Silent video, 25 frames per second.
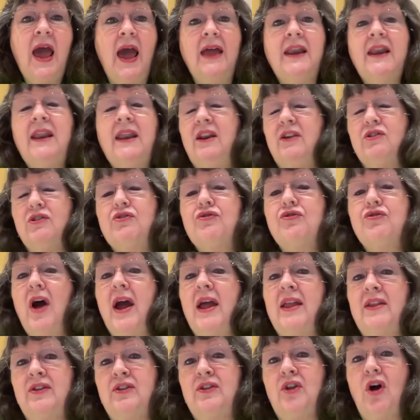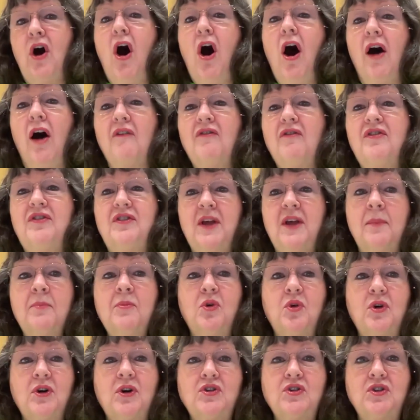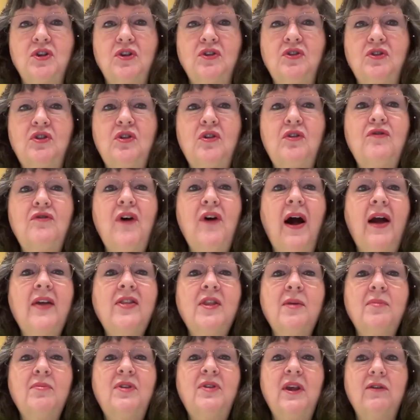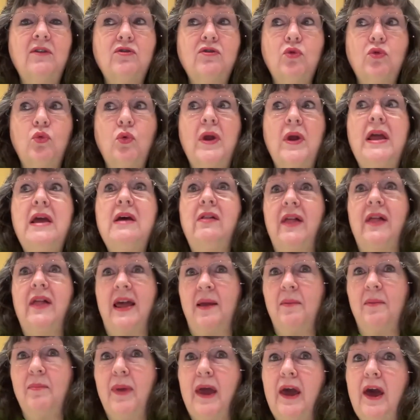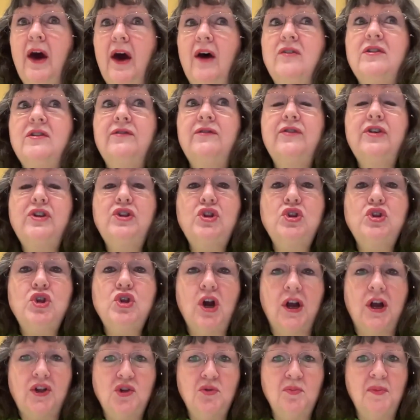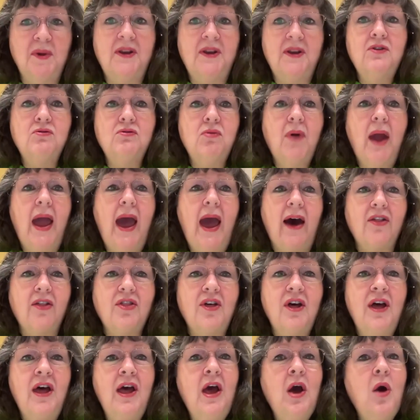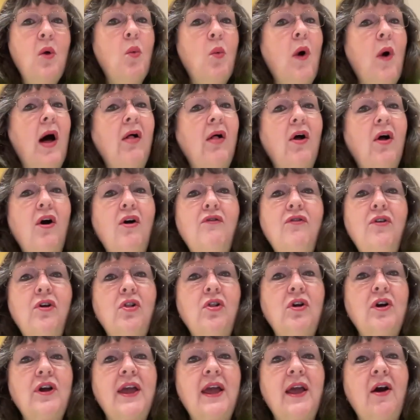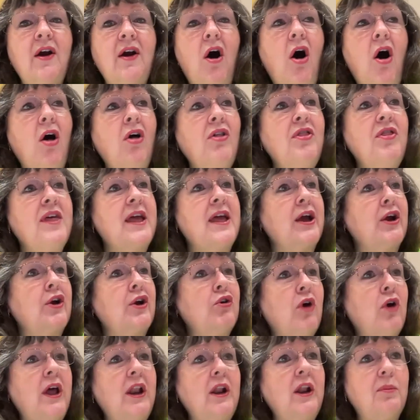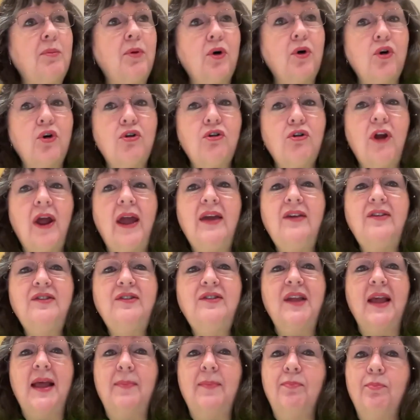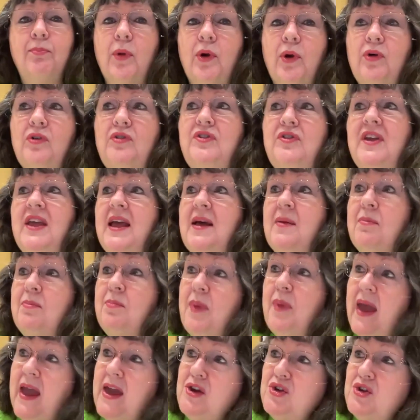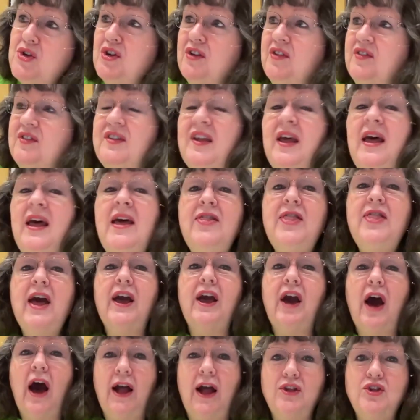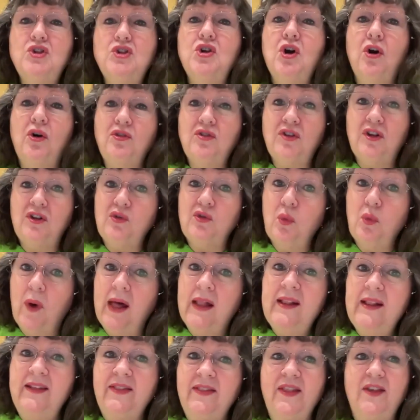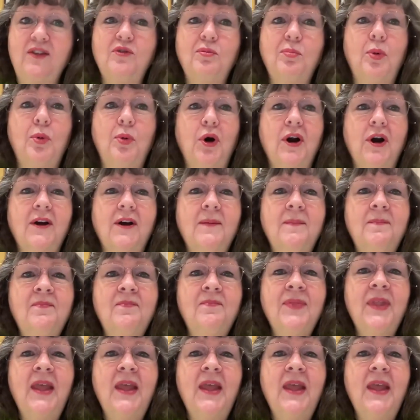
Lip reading: And it has frightened off some Christians who find themselves reeling because of its judgment and wrath, while overlooking all the incredible grace and mercy and patience that God shows as well in this book.